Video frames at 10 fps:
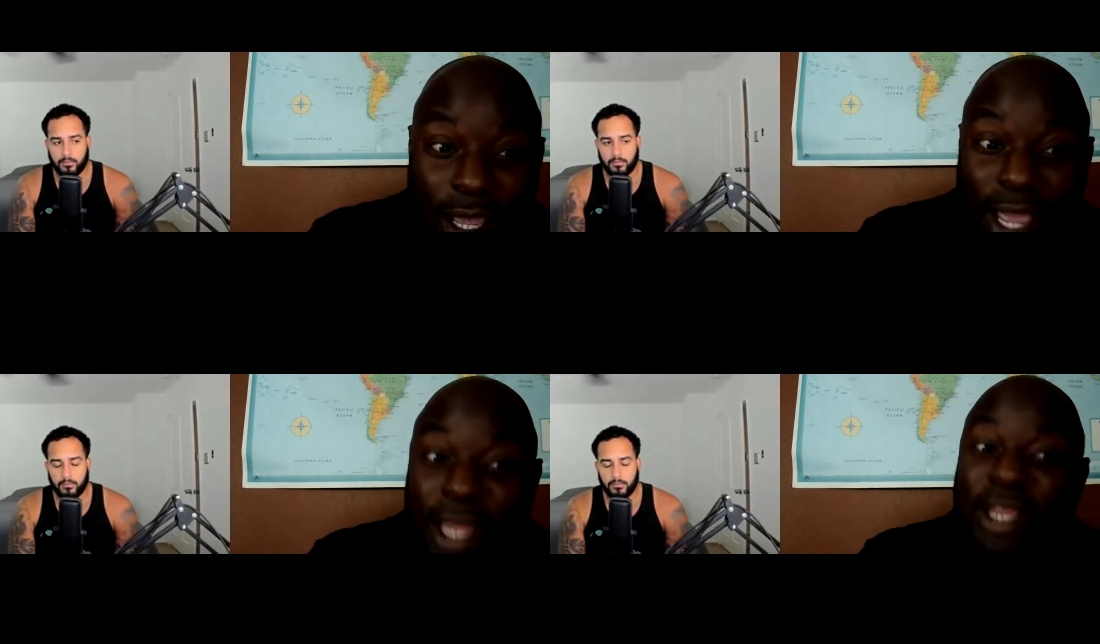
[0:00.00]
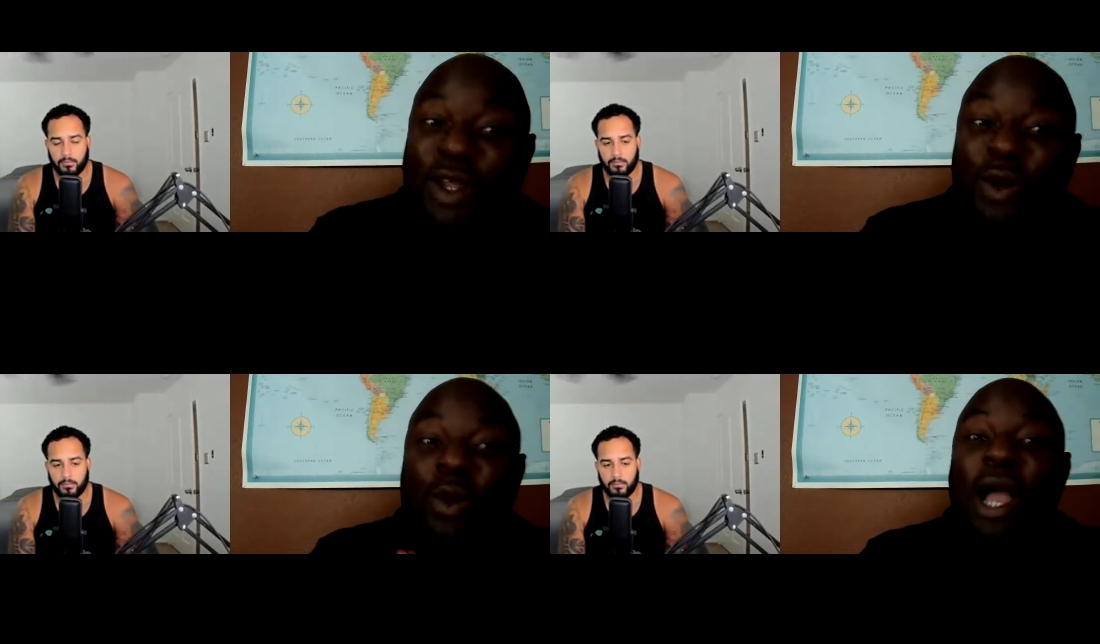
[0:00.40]
Speaker 1: and
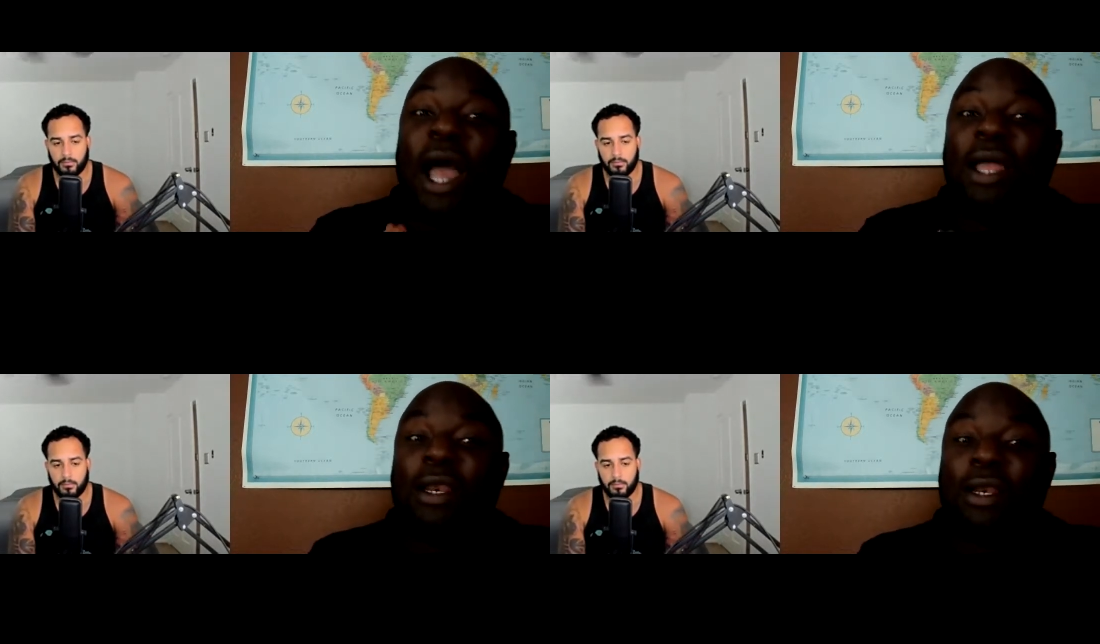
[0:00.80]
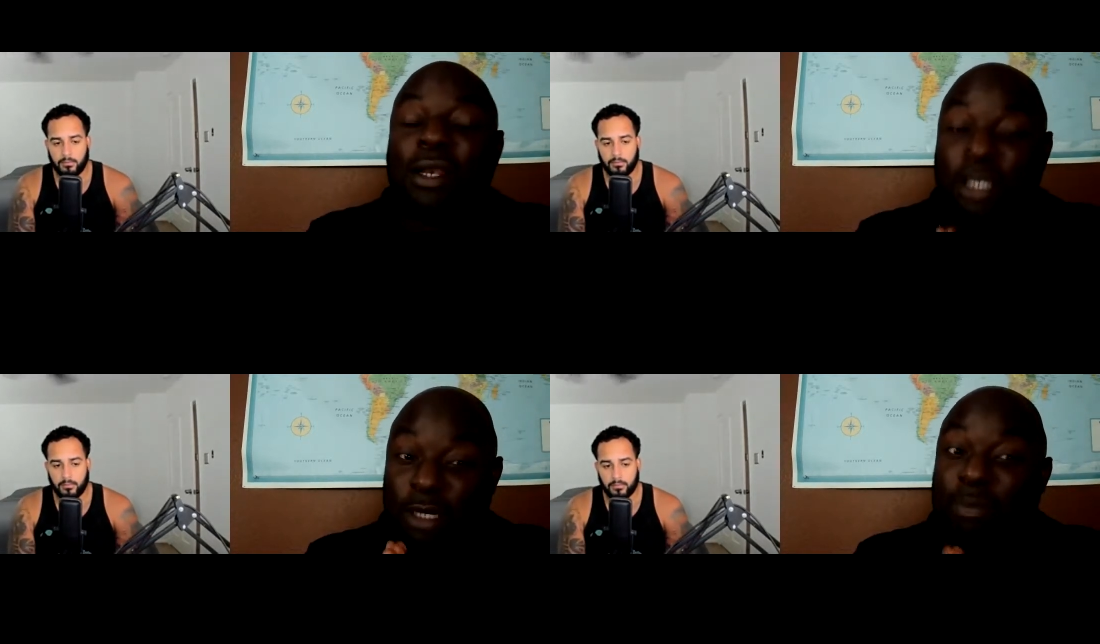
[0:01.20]
you got
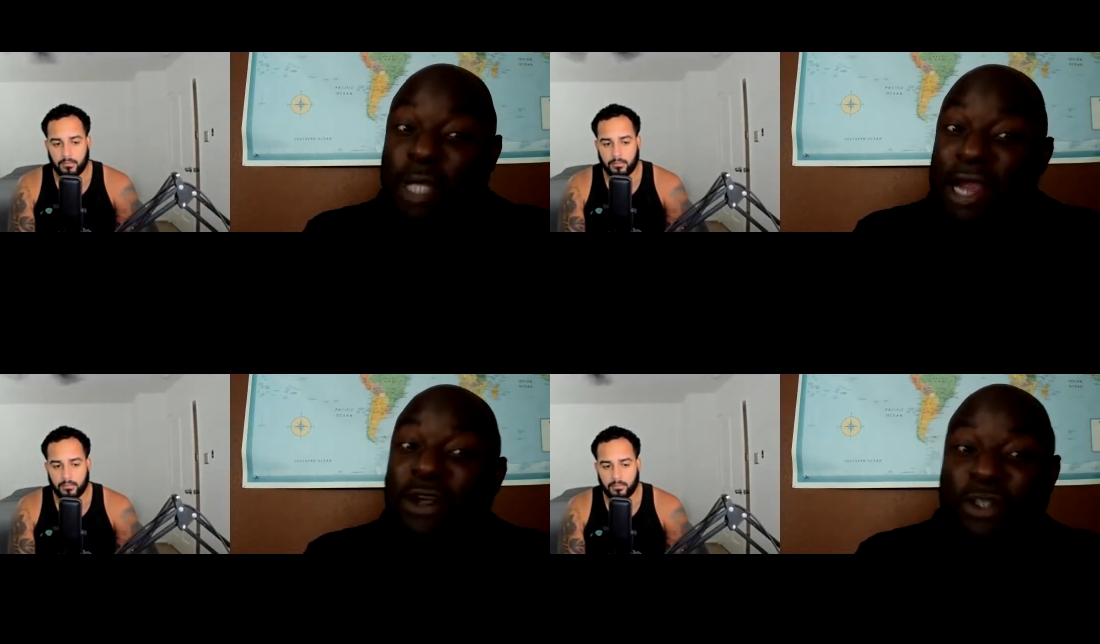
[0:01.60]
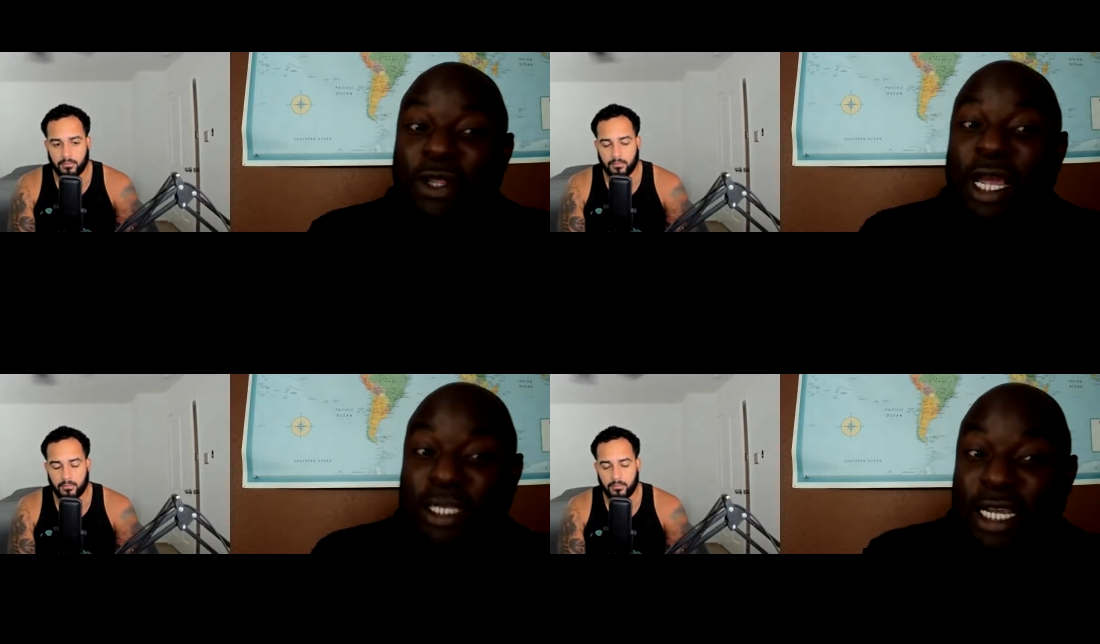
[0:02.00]
some players on
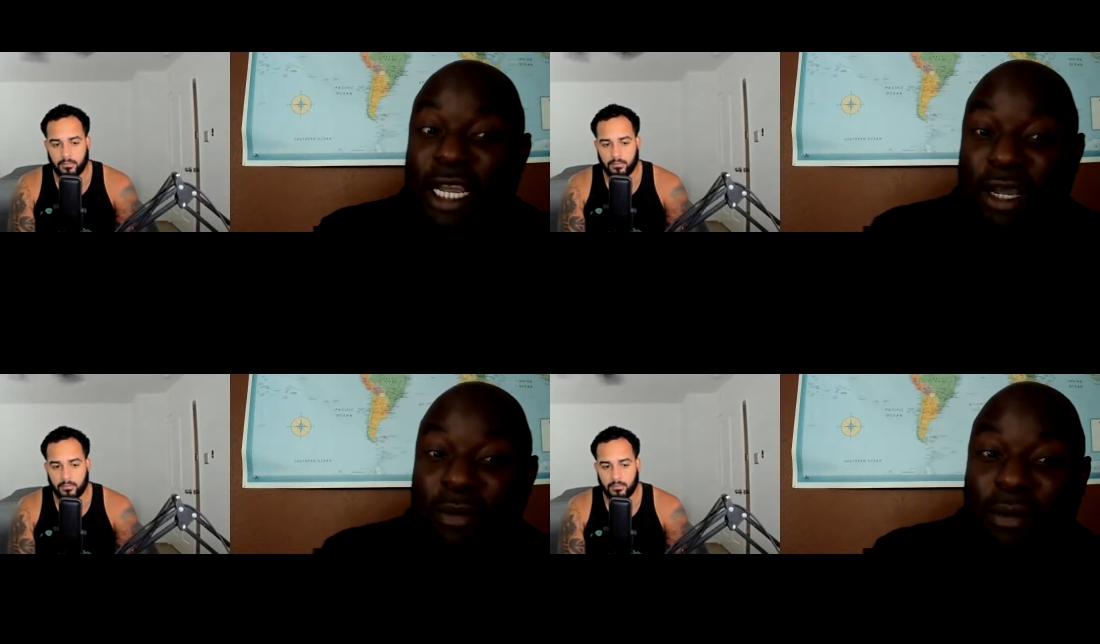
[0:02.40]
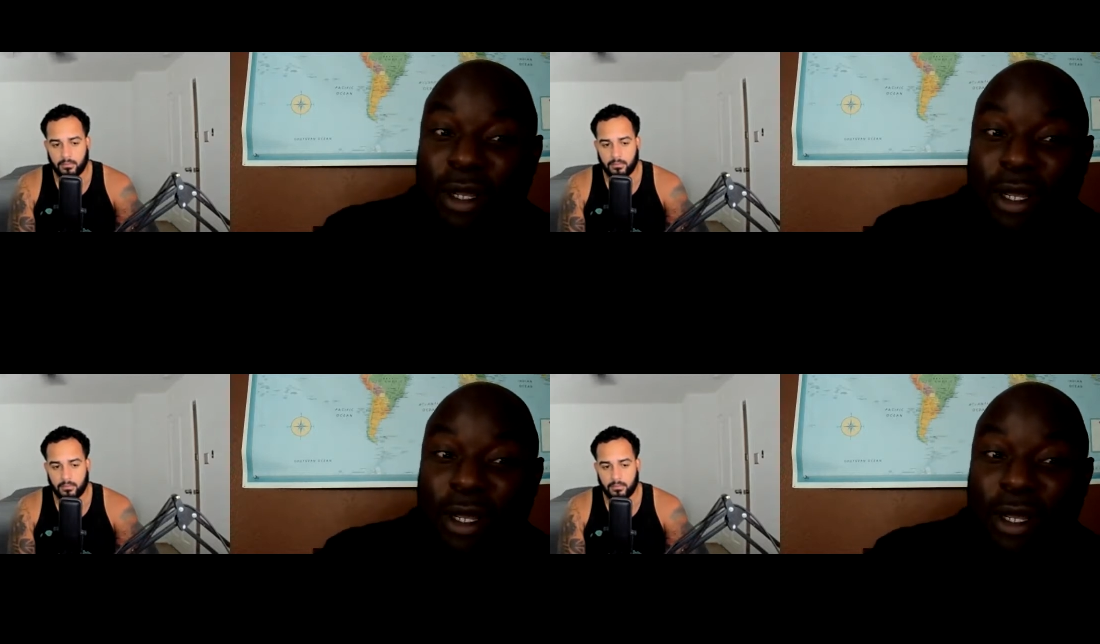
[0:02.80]
that team